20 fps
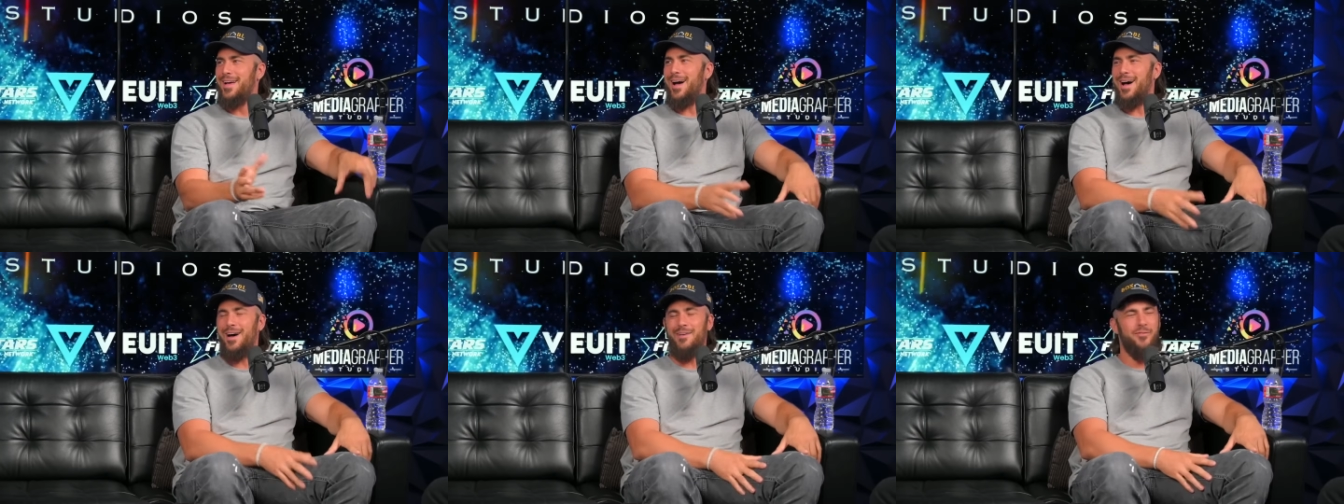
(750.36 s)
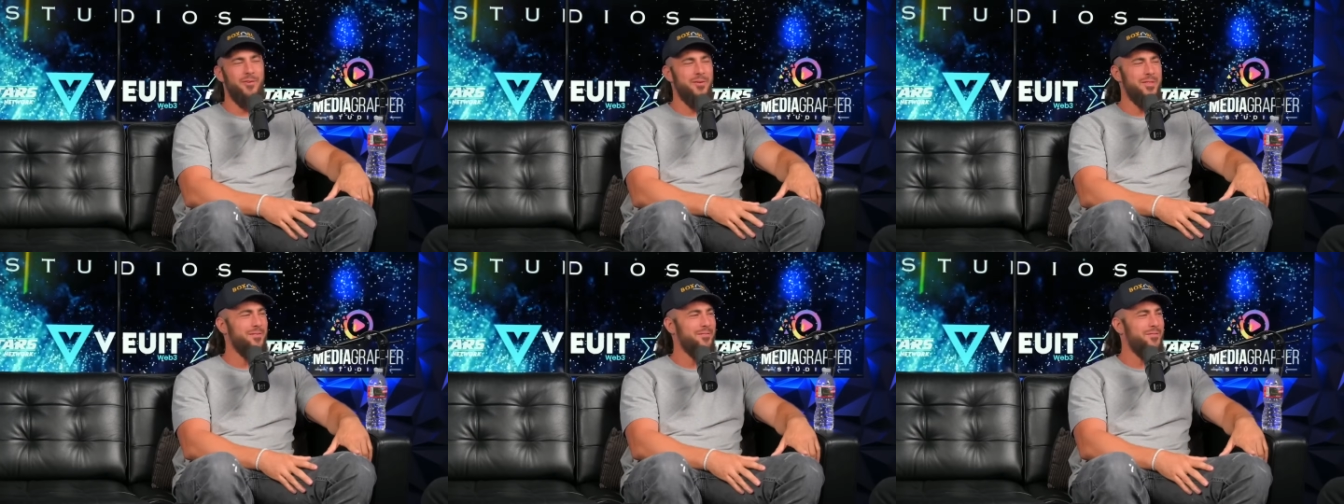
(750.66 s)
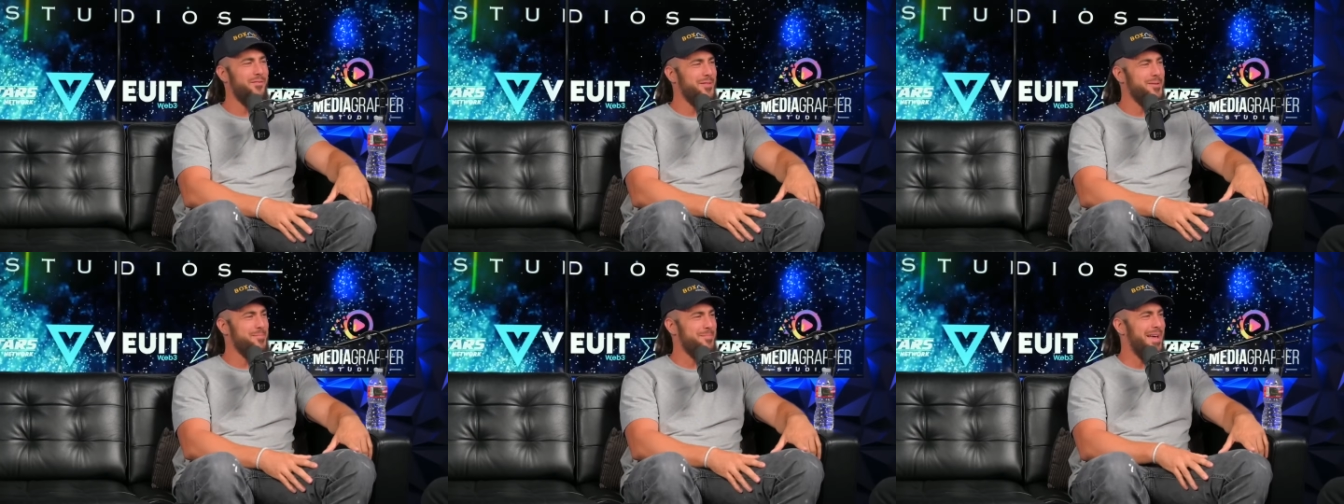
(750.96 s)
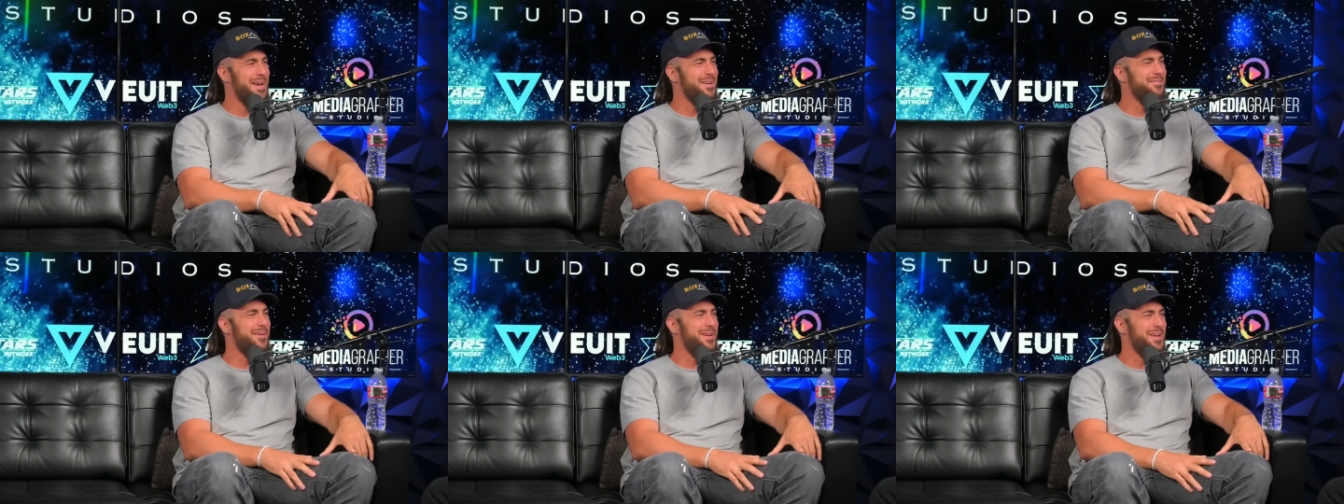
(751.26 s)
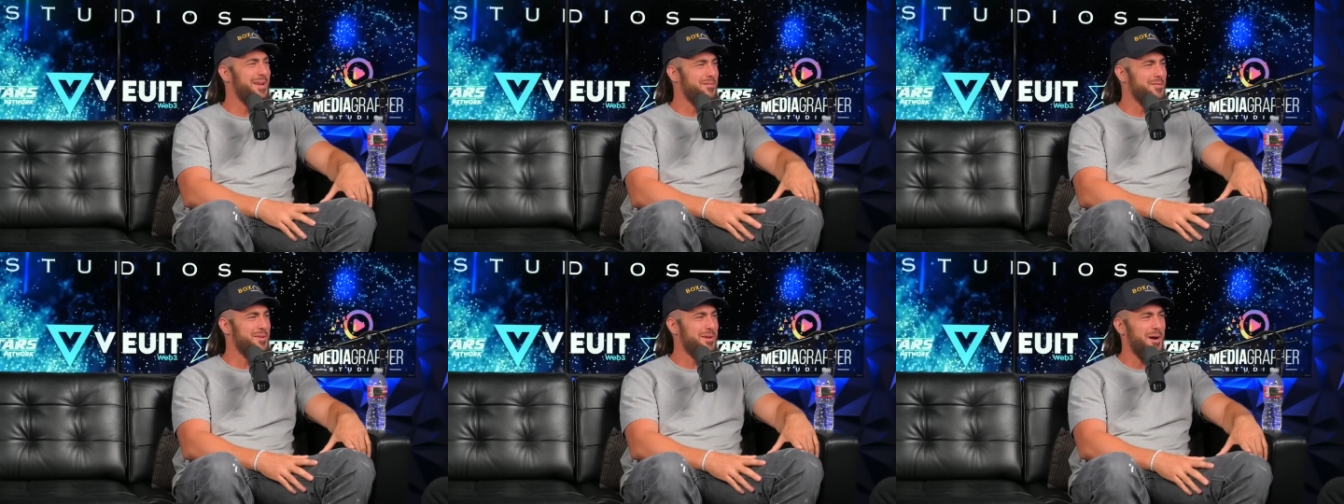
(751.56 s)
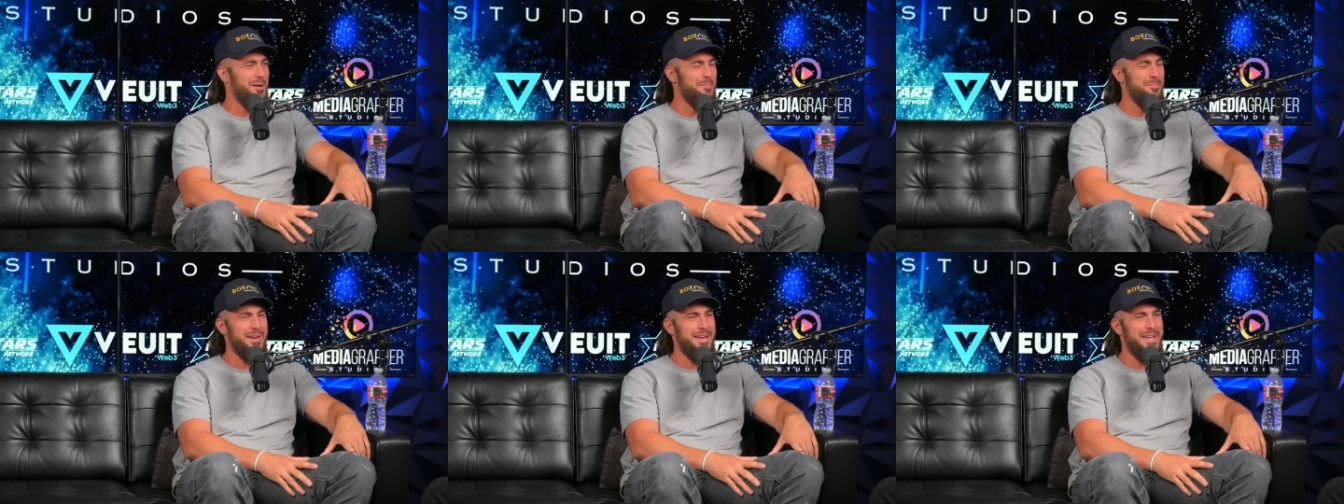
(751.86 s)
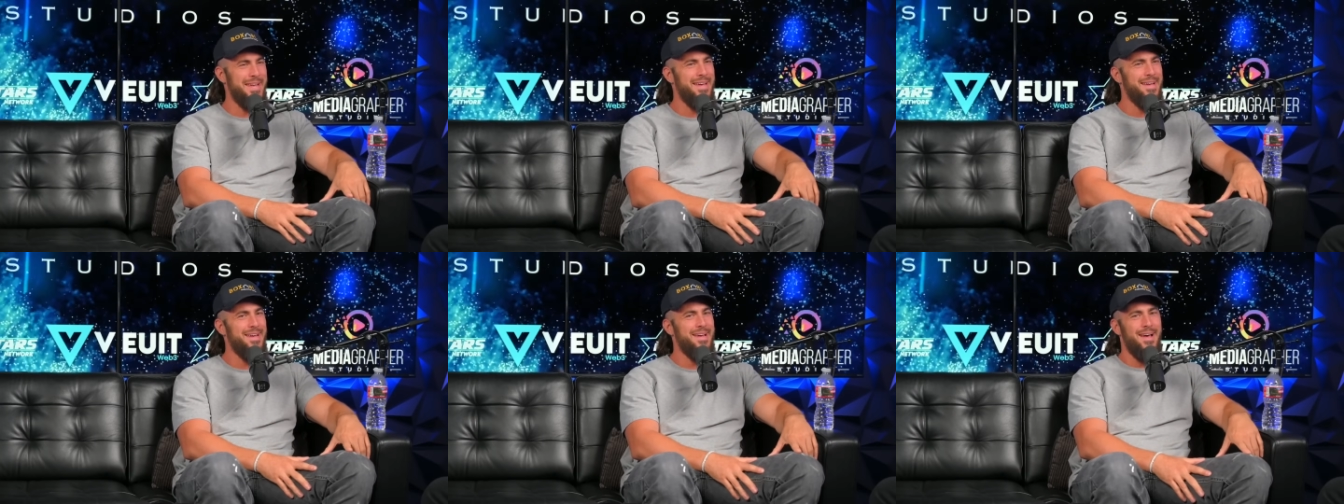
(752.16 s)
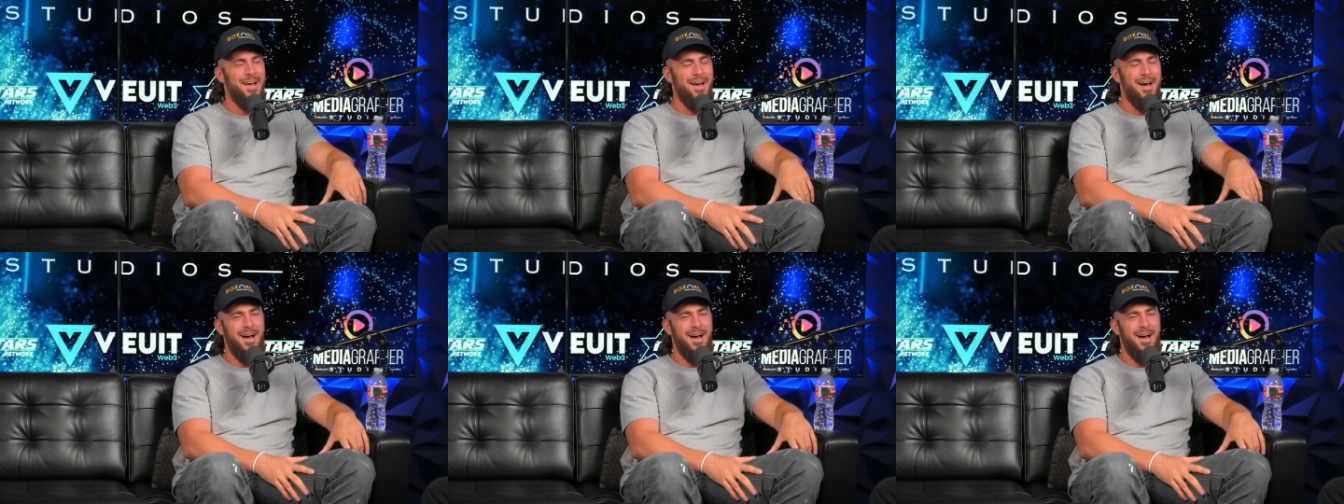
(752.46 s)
uh, for the for the benefit of the company. Right.